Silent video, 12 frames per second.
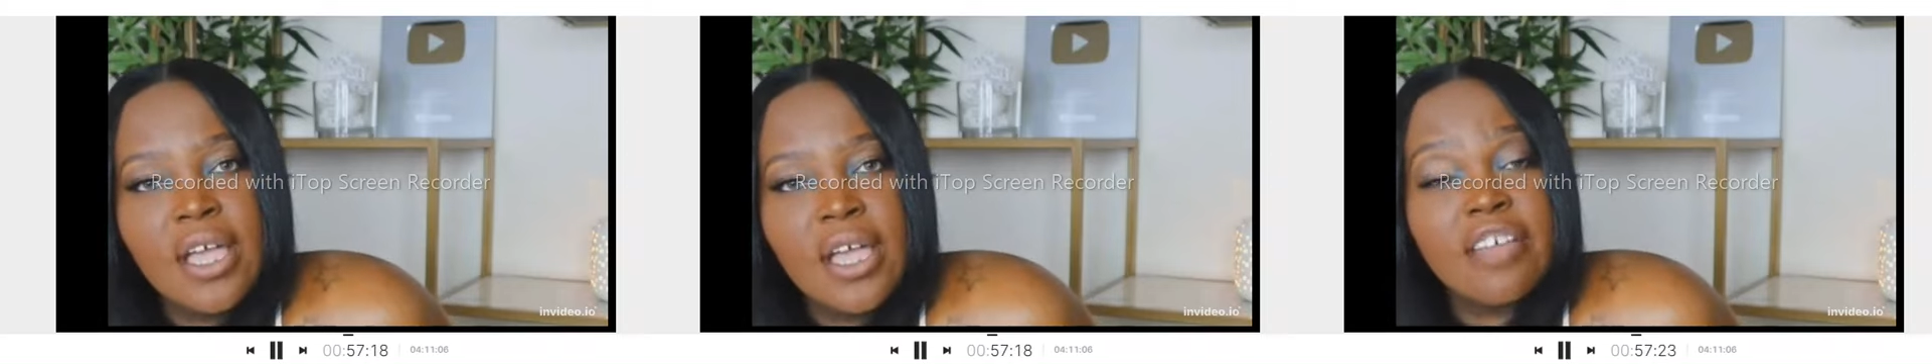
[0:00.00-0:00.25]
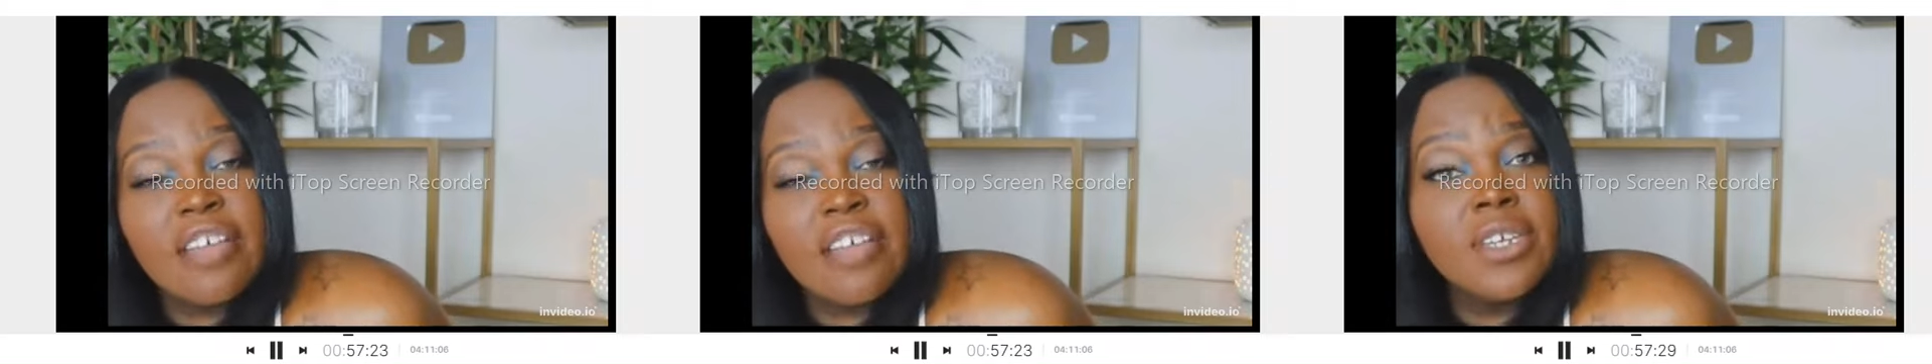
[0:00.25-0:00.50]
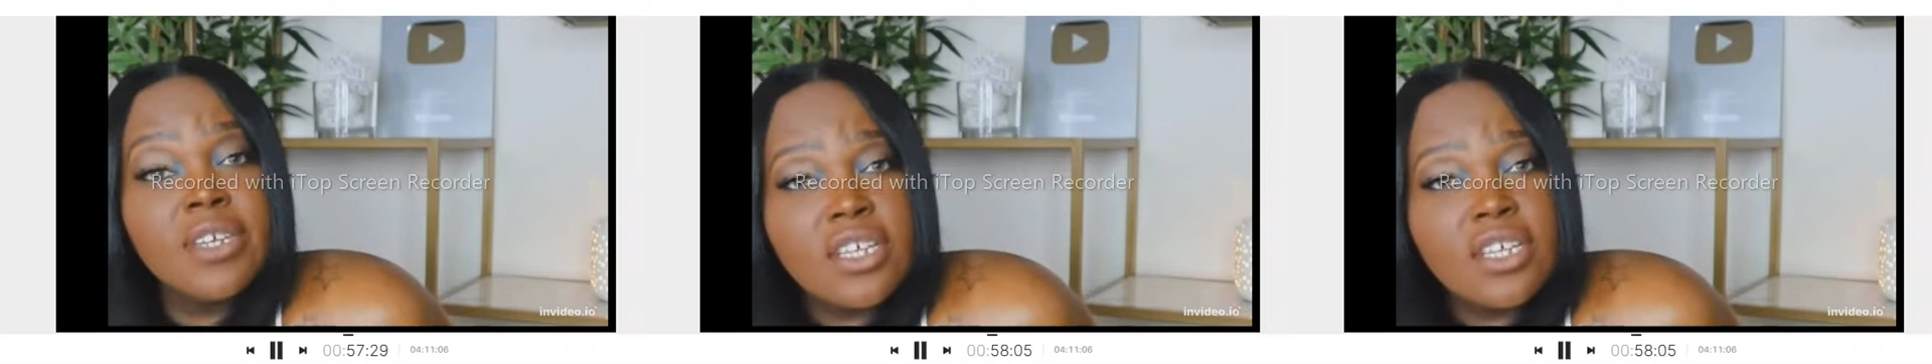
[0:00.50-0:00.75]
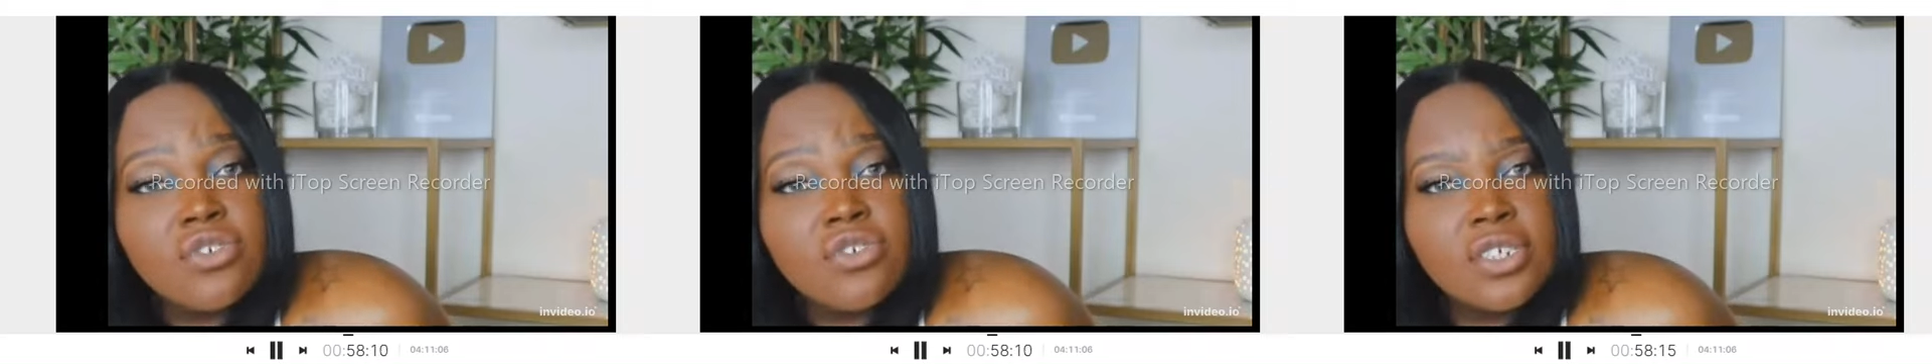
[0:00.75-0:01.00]
I've been
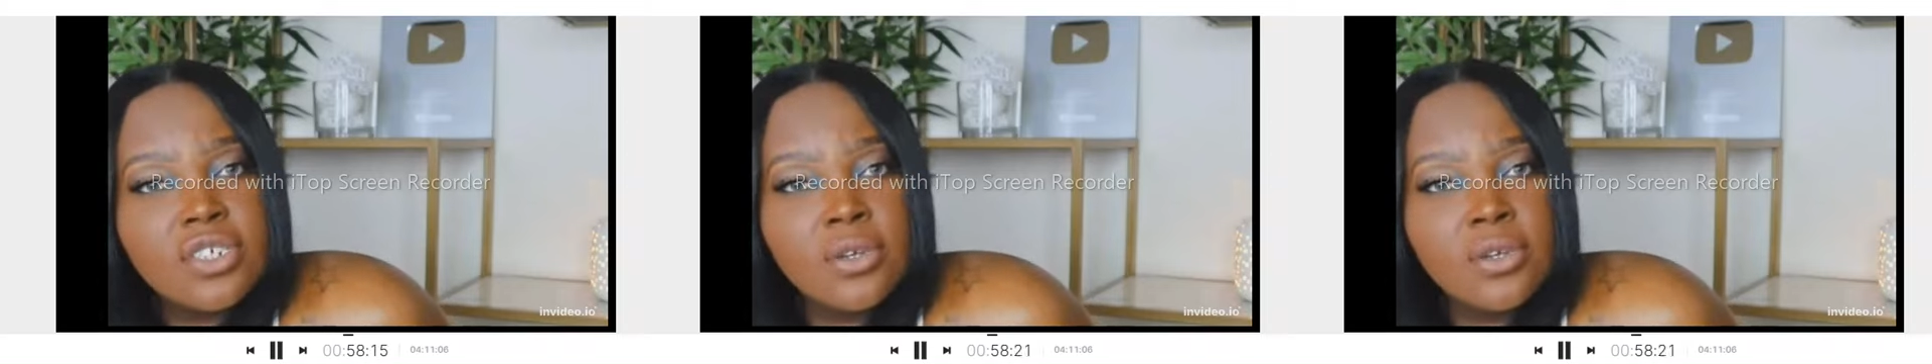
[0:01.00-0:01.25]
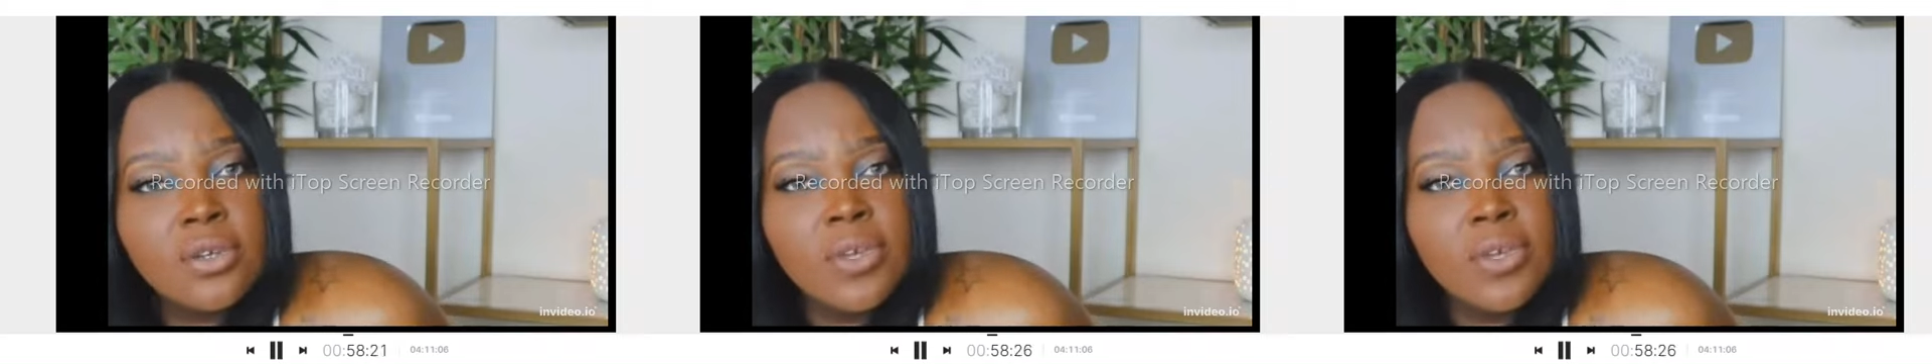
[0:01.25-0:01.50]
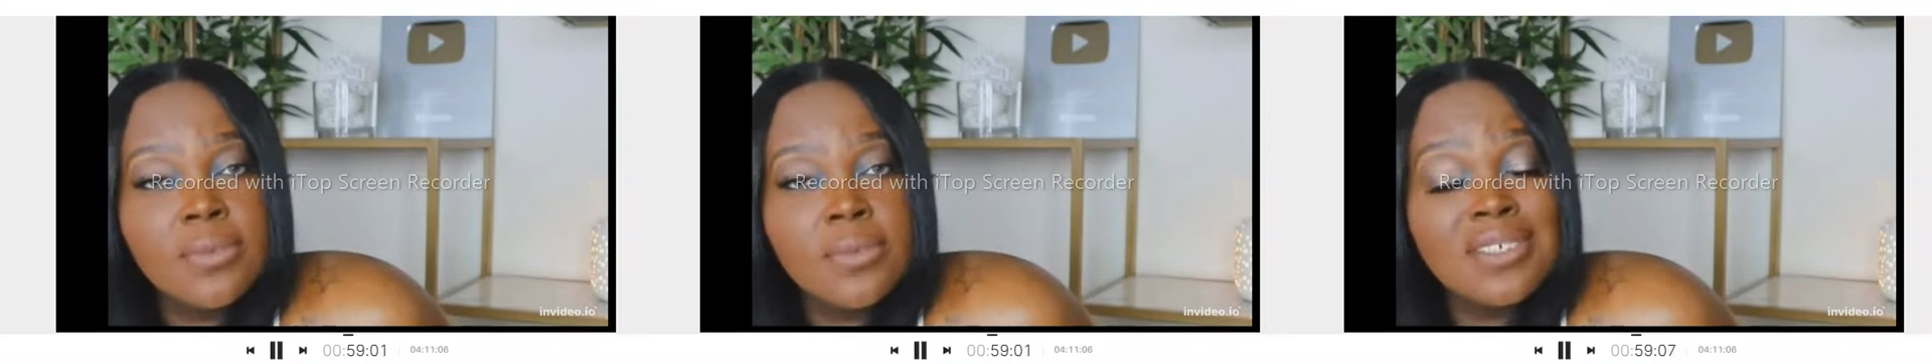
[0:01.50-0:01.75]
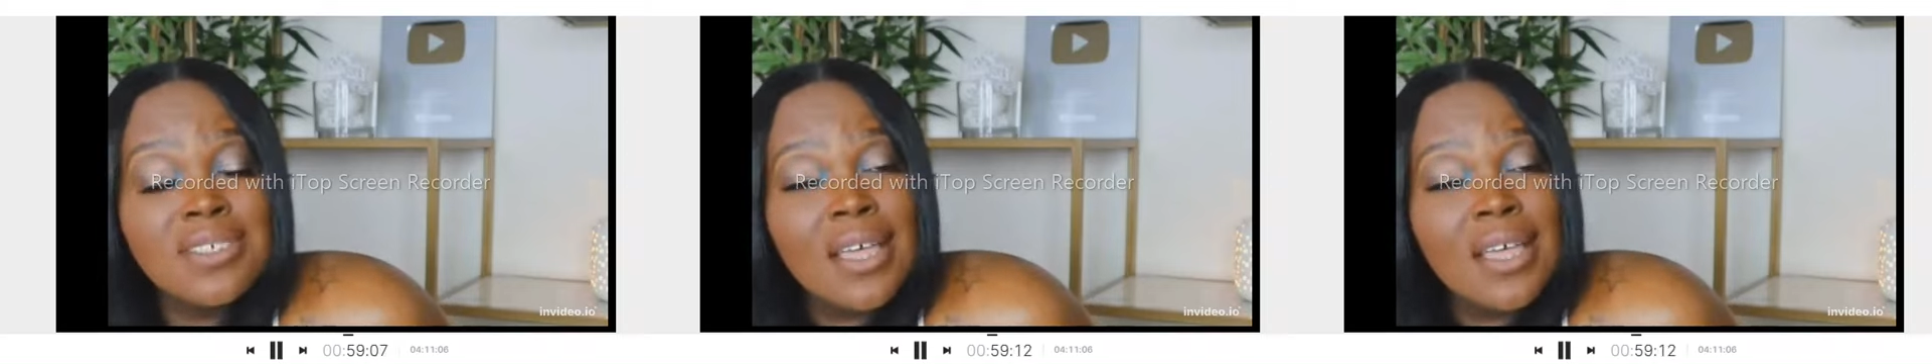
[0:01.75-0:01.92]
interested in a wig because I